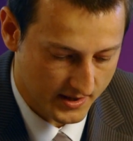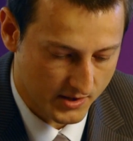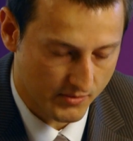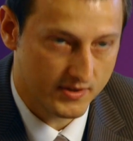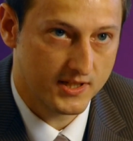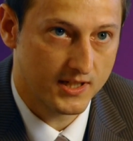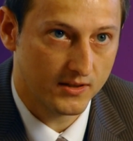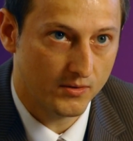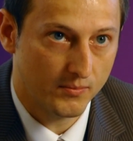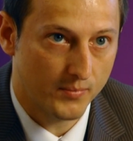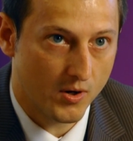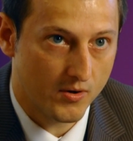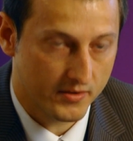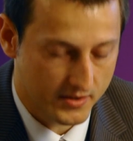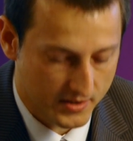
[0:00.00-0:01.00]
into a single
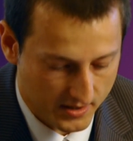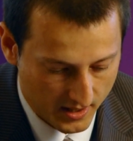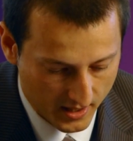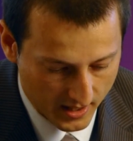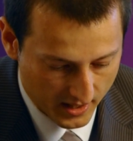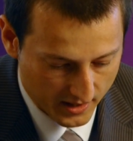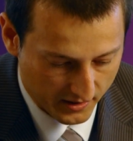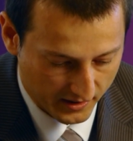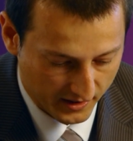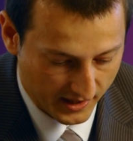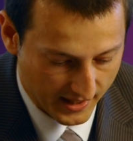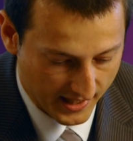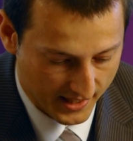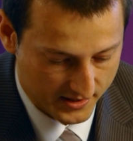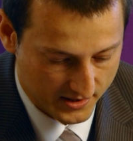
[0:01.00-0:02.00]
box. You can
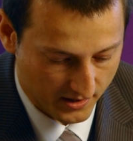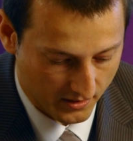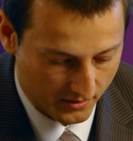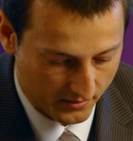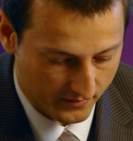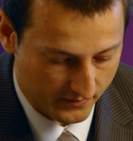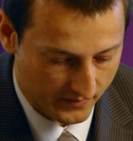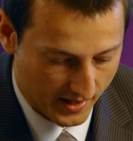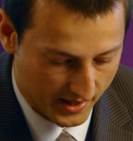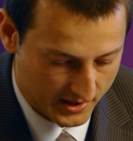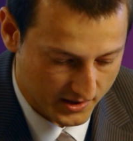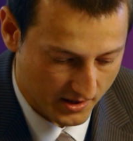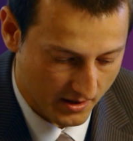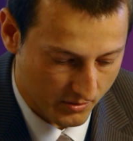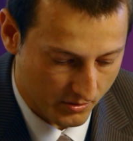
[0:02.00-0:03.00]
connect a lot of
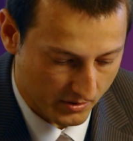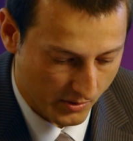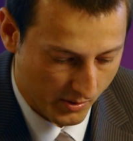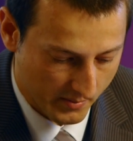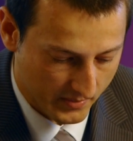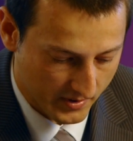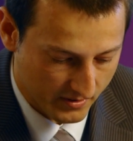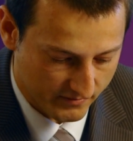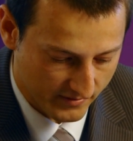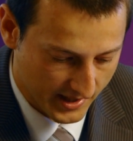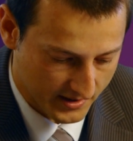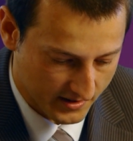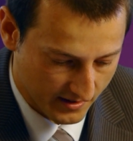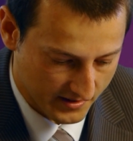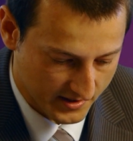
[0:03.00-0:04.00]
external equipment,
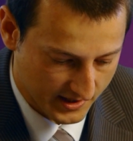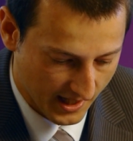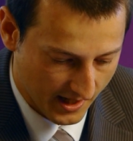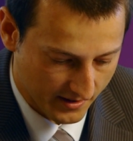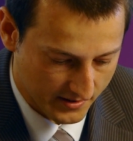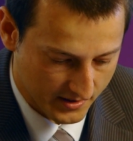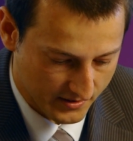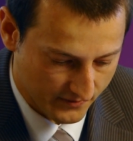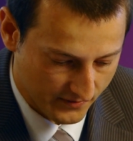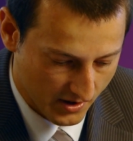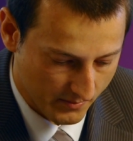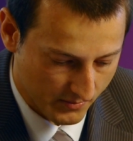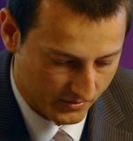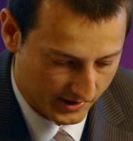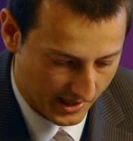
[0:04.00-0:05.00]
radar scanners,
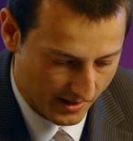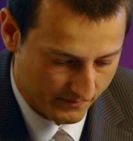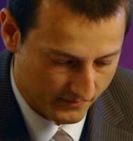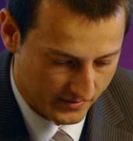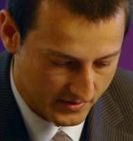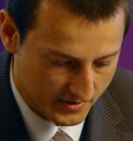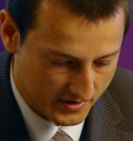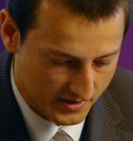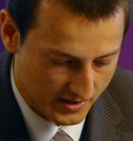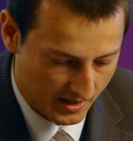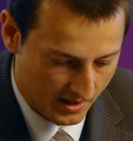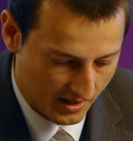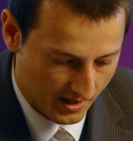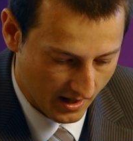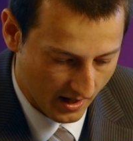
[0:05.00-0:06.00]
thermal cameras,
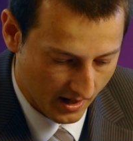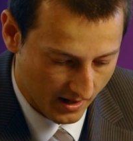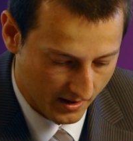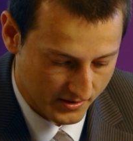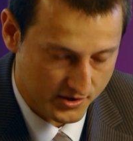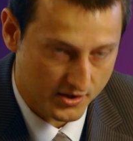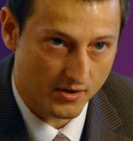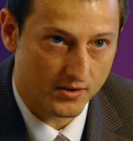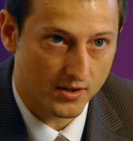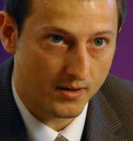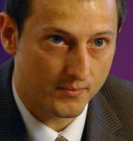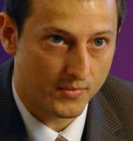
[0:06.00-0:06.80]
sonar